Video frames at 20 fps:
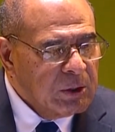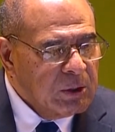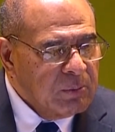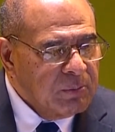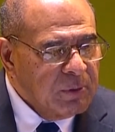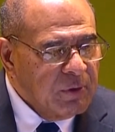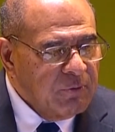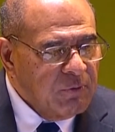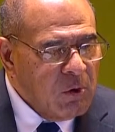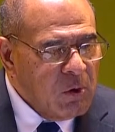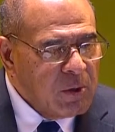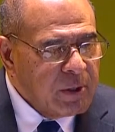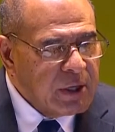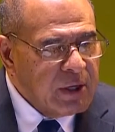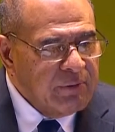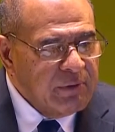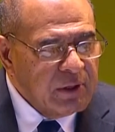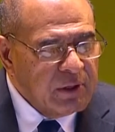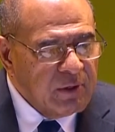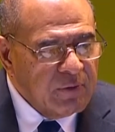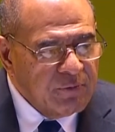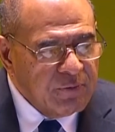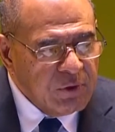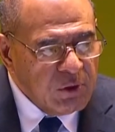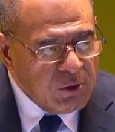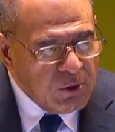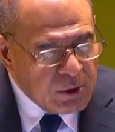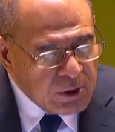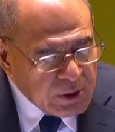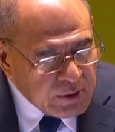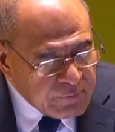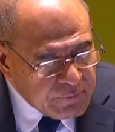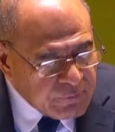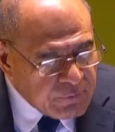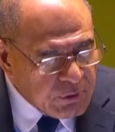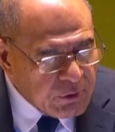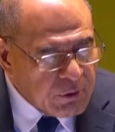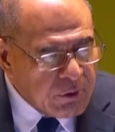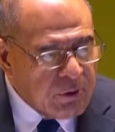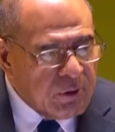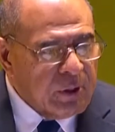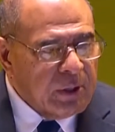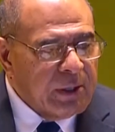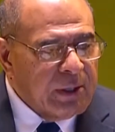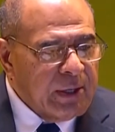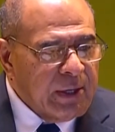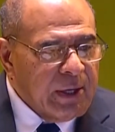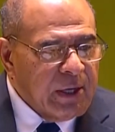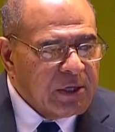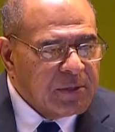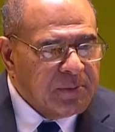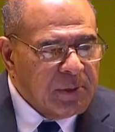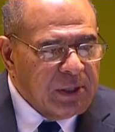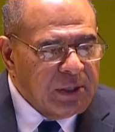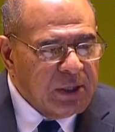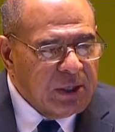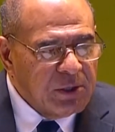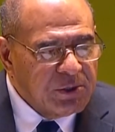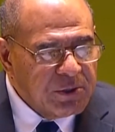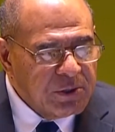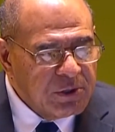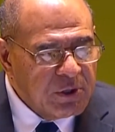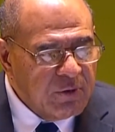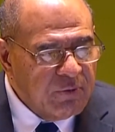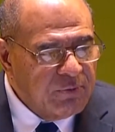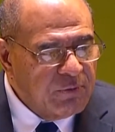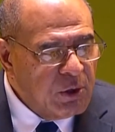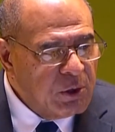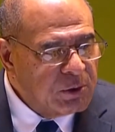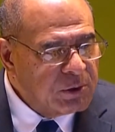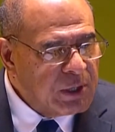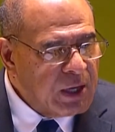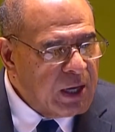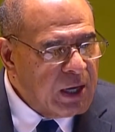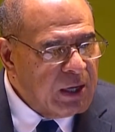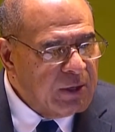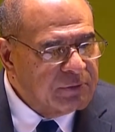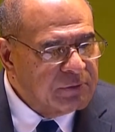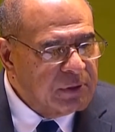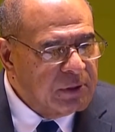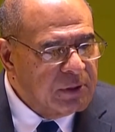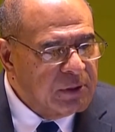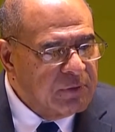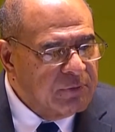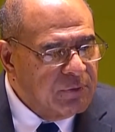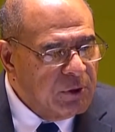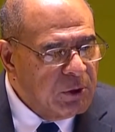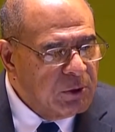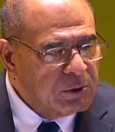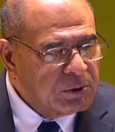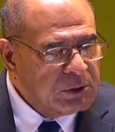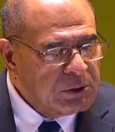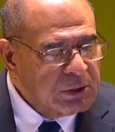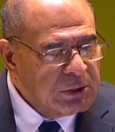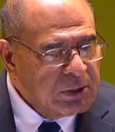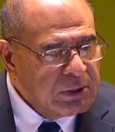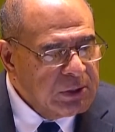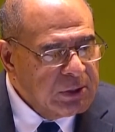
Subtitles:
Before giving the floor for explanations of vote after the vote,